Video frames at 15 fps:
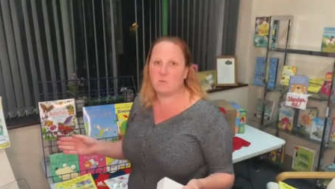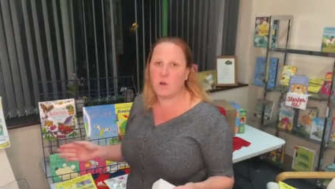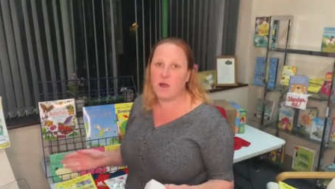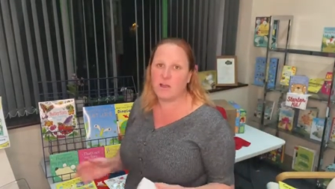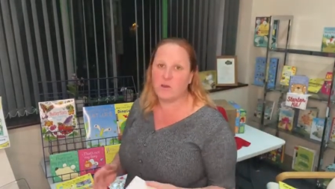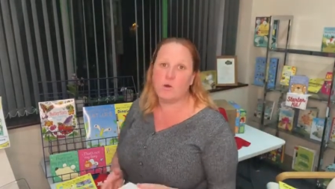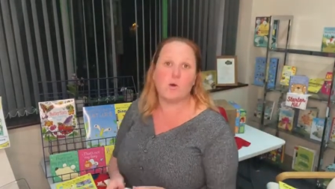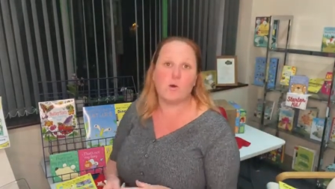
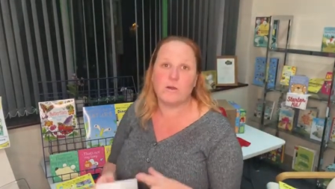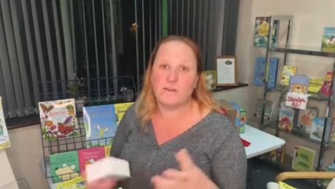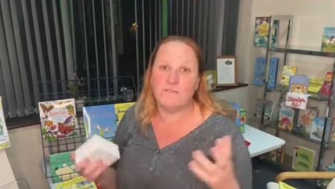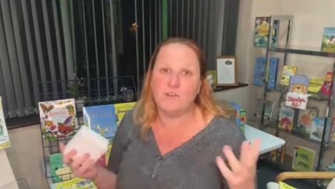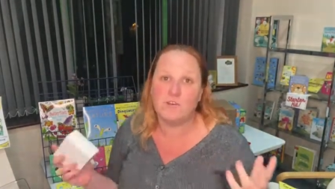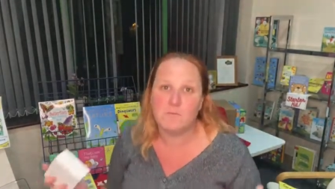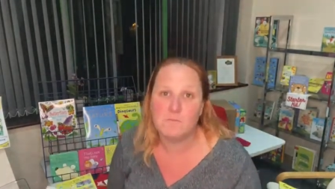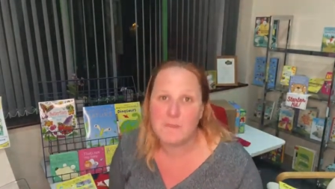while, or if
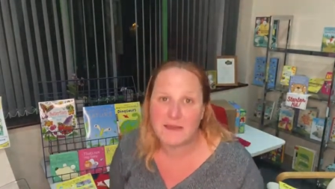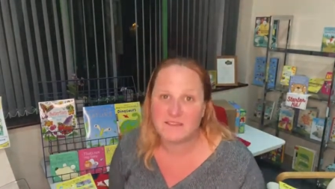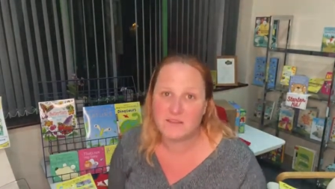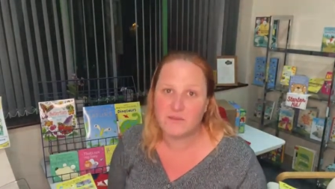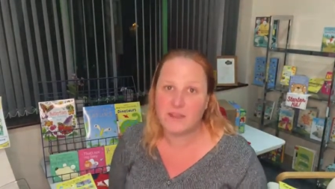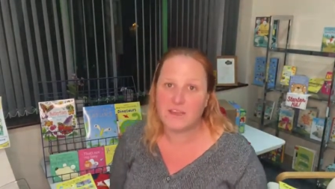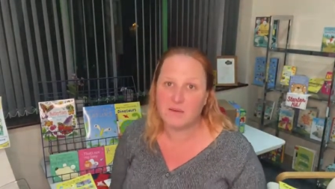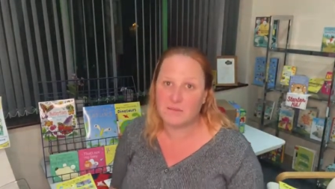you're
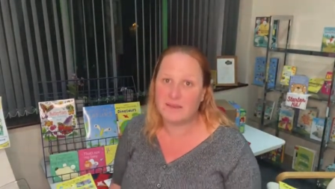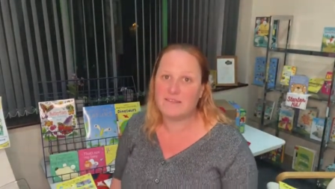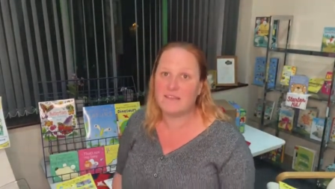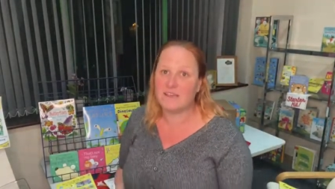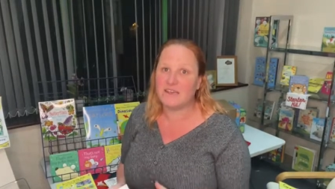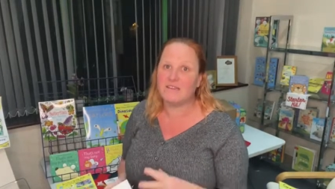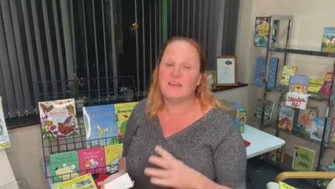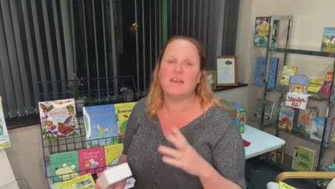massively
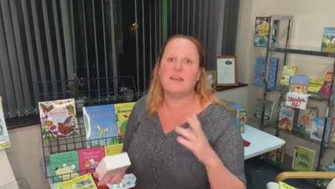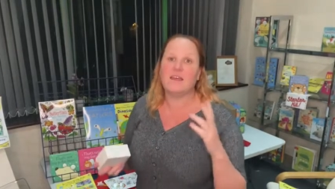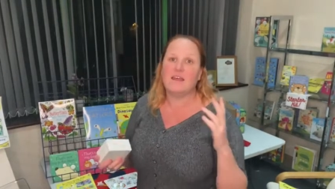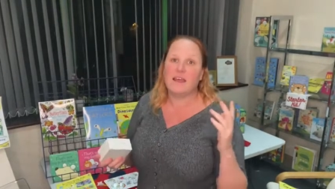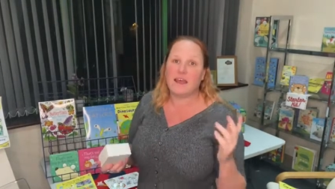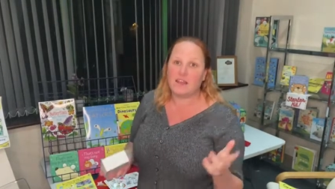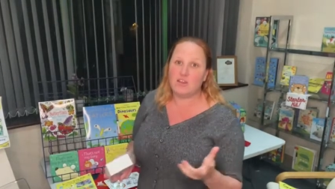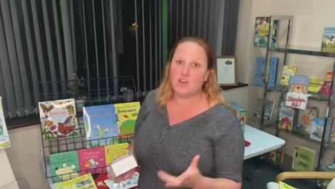committed
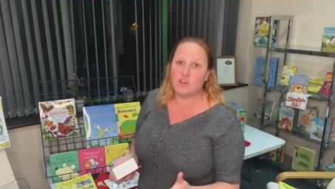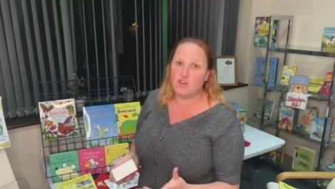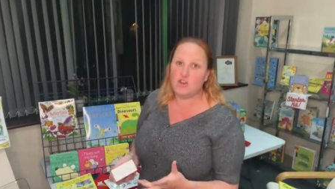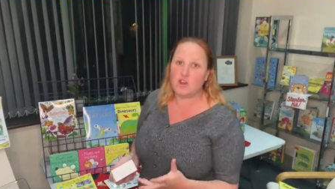and you